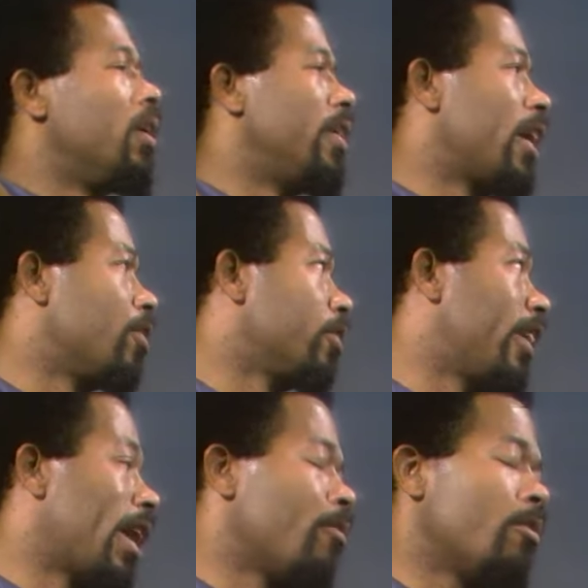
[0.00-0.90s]
Not on
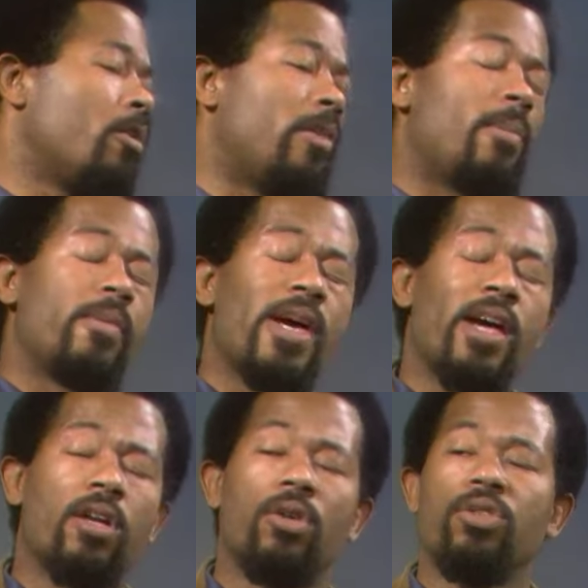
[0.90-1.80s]
camera, but maybe
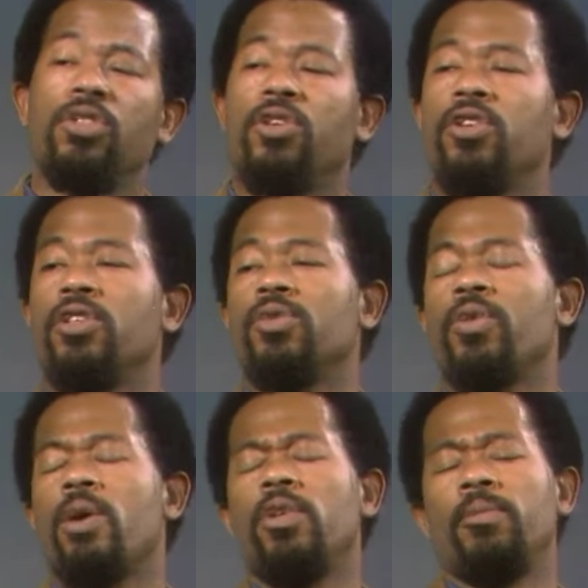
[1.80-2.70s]
behind closed doors
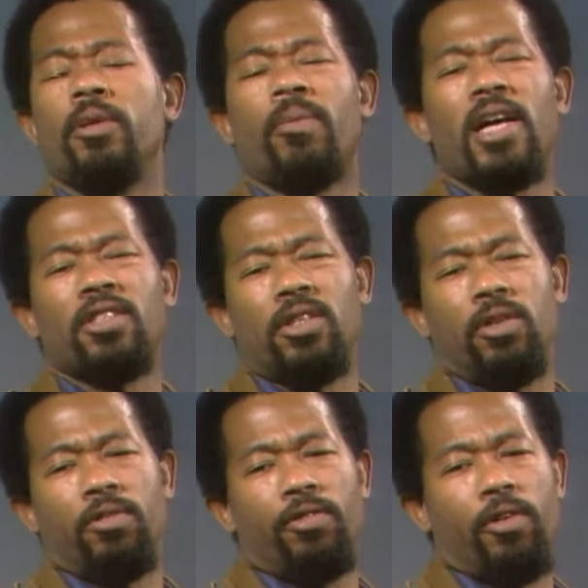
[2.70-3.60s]
where I wouldn't be
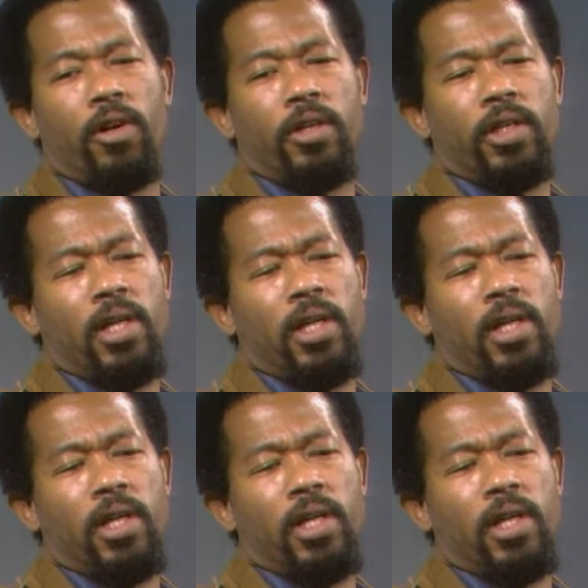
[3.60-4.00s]
prosecuted for it.